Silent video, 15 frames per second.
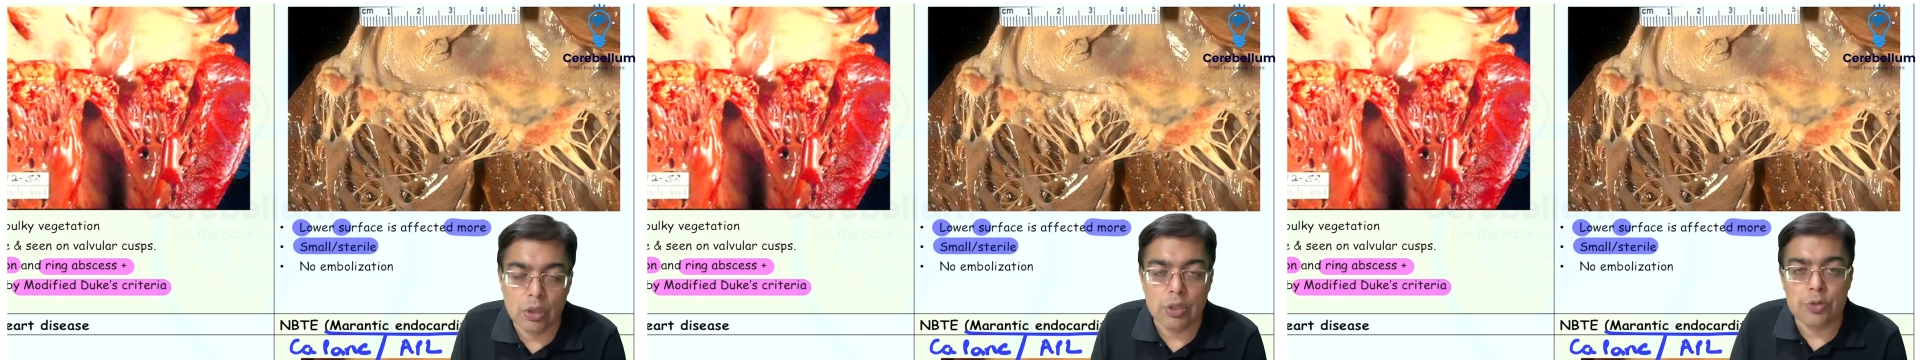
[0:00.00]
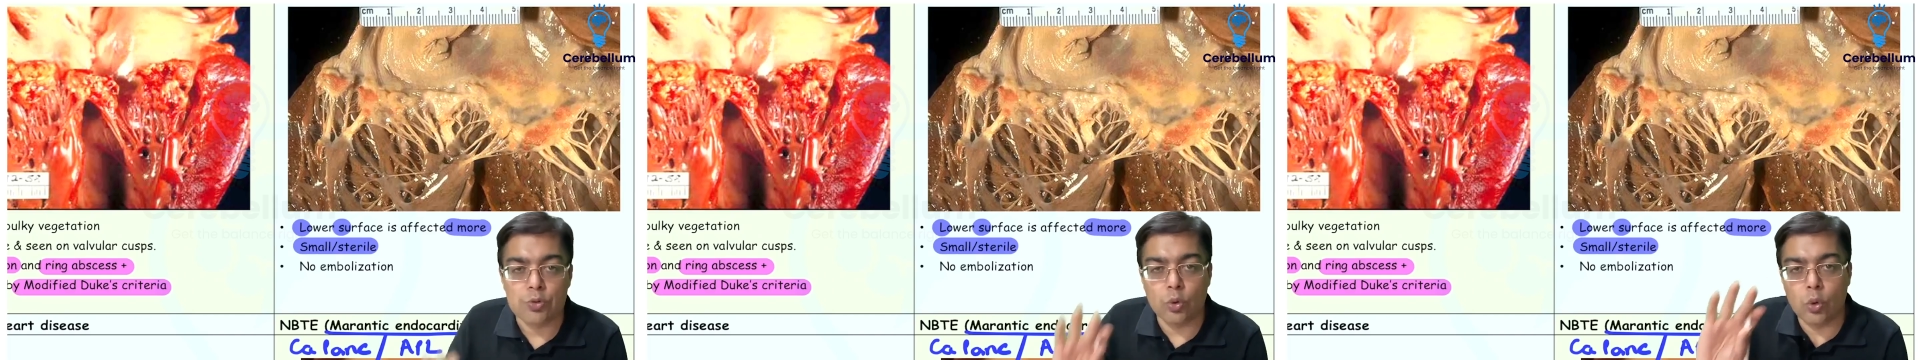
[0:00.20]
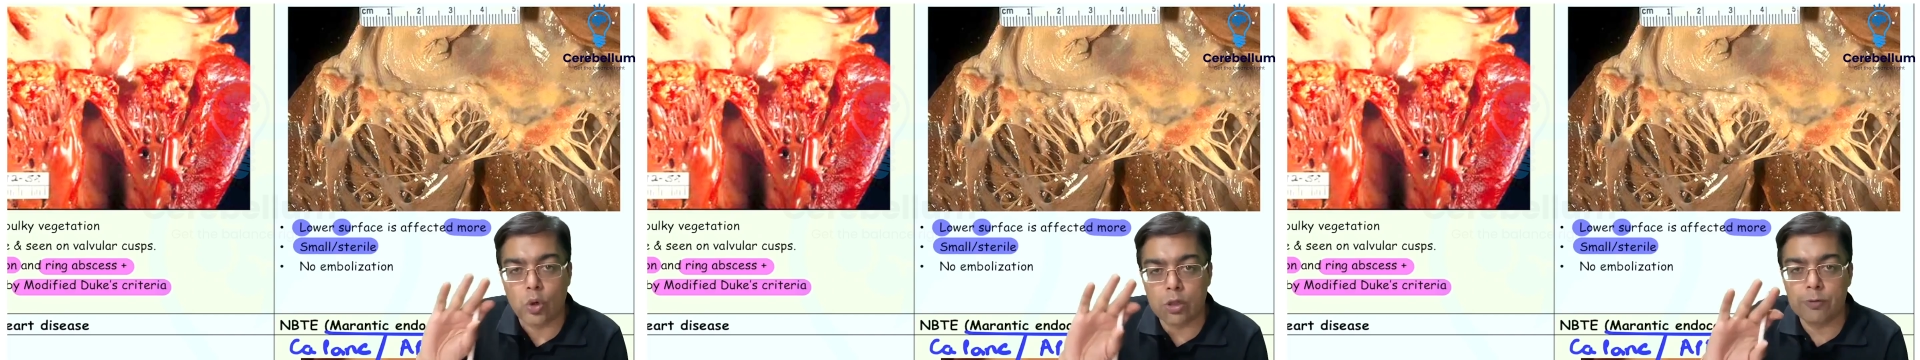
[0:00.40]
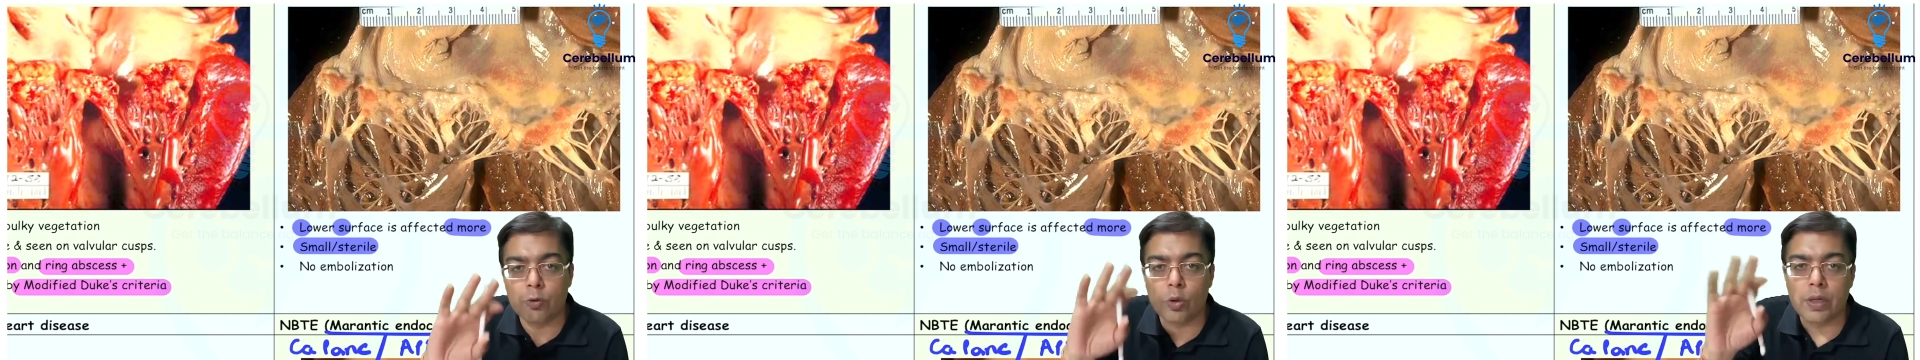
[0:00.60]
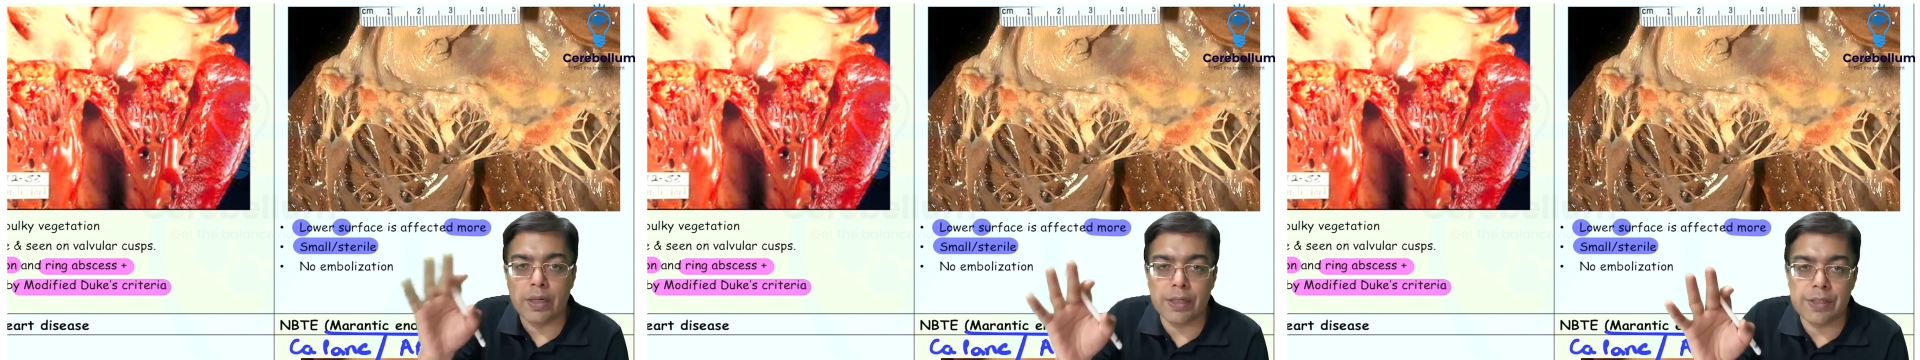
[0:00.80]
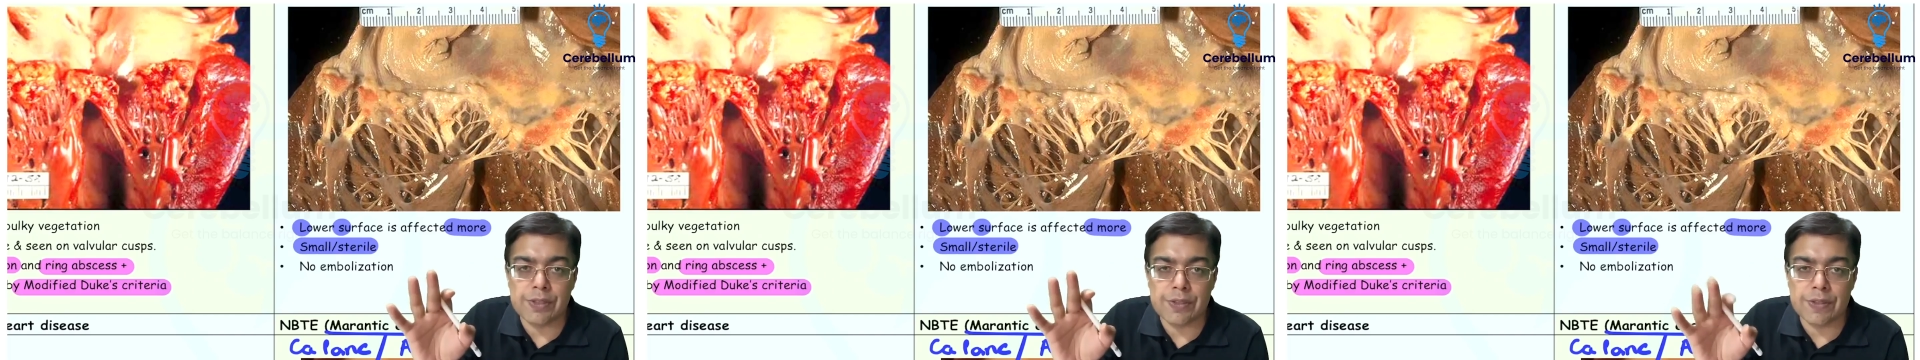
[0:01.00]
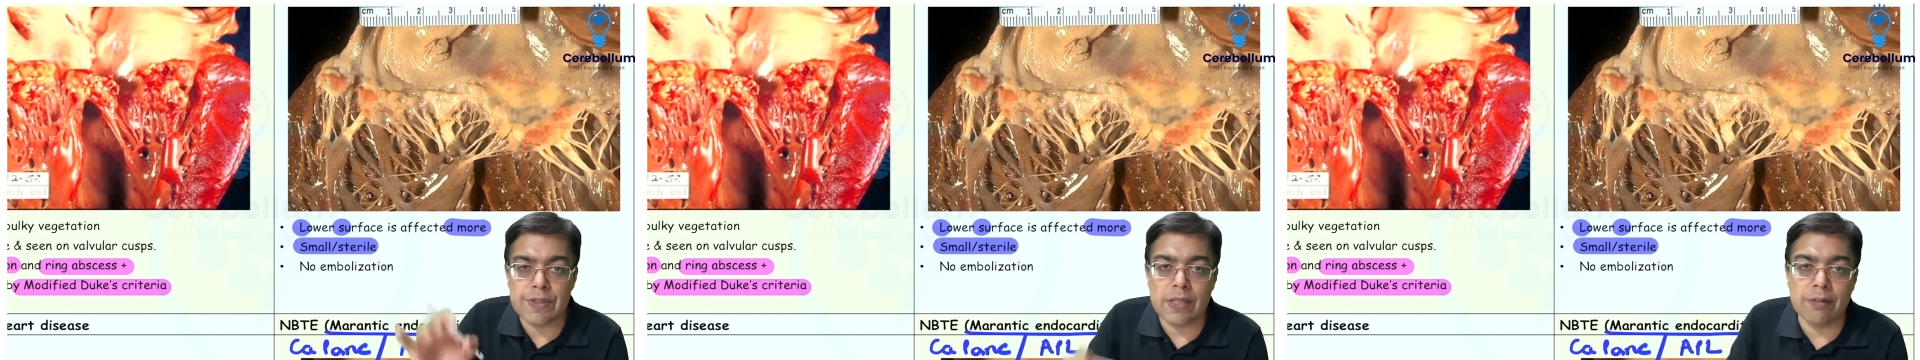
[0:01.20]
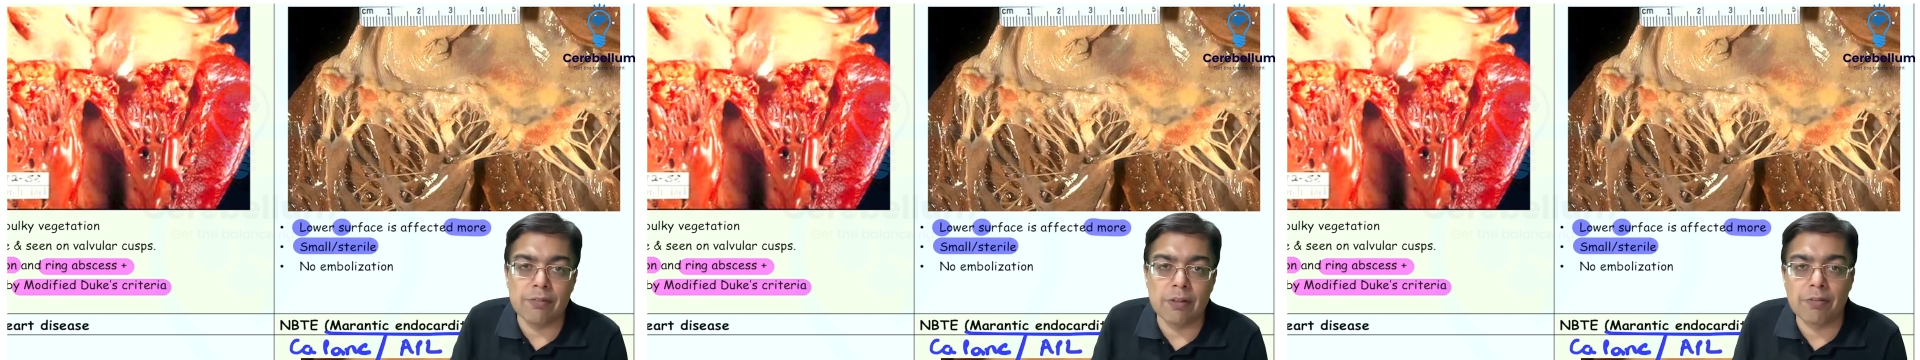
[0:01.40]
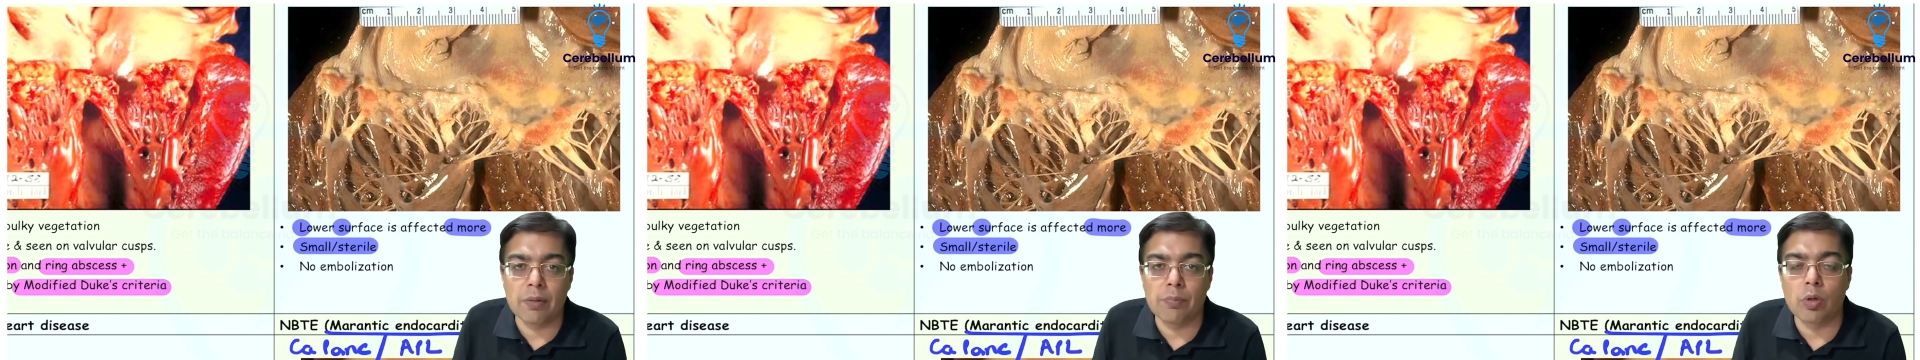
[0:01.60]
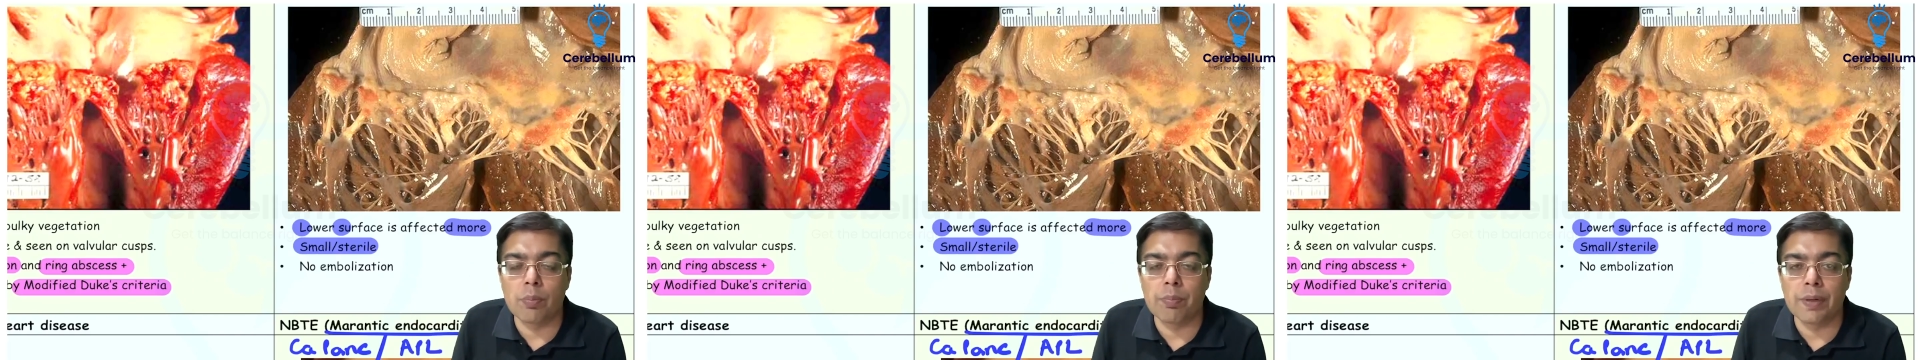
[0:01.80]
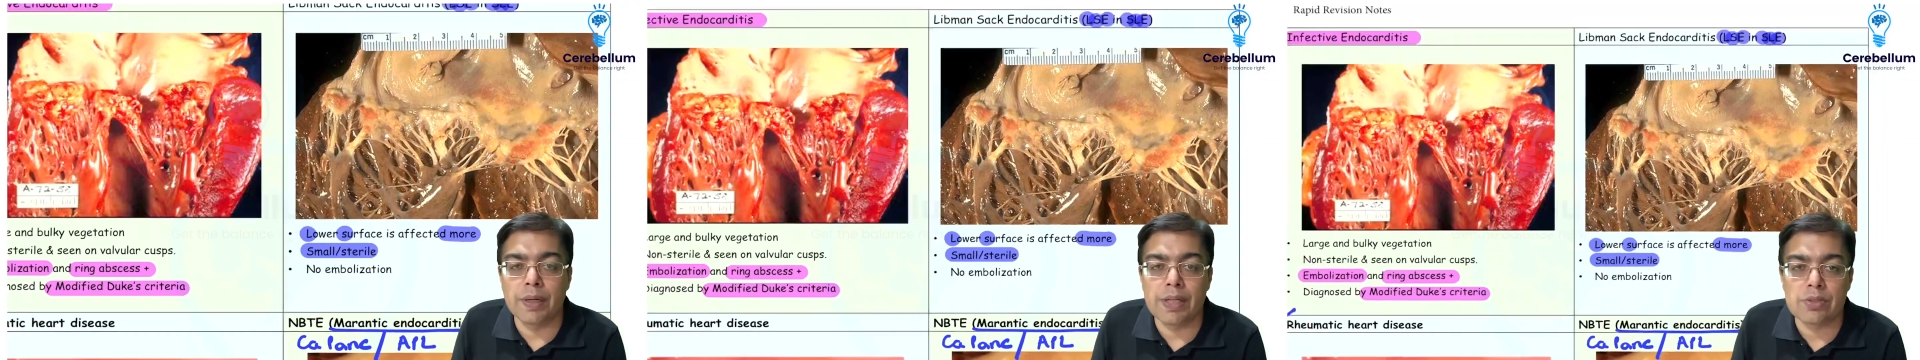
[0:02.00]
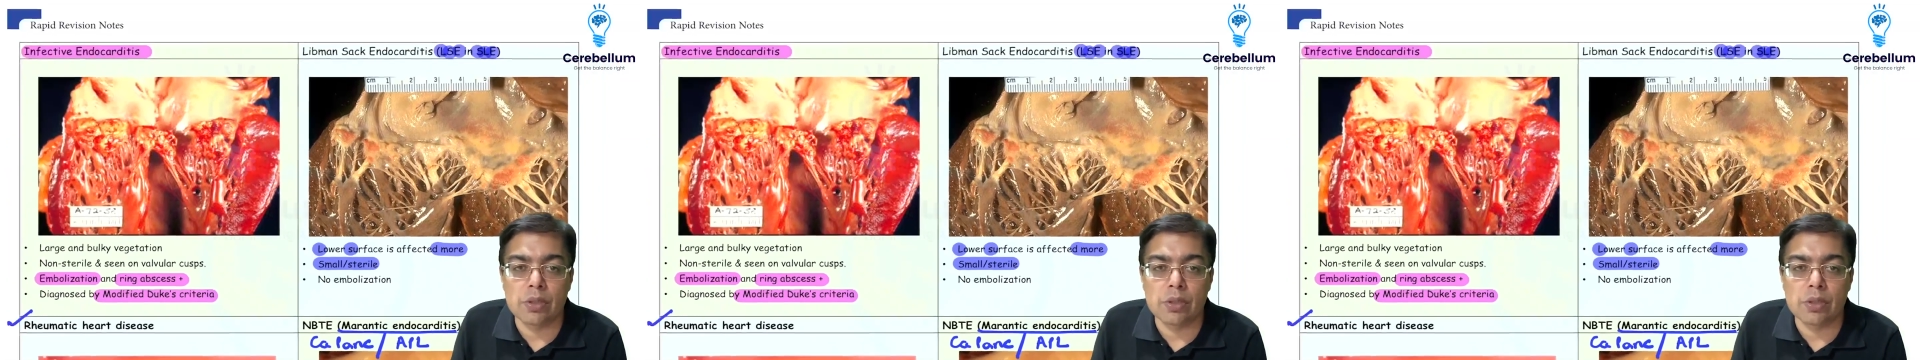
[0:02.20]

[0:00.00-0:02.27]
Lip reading: So all four conditions have different properties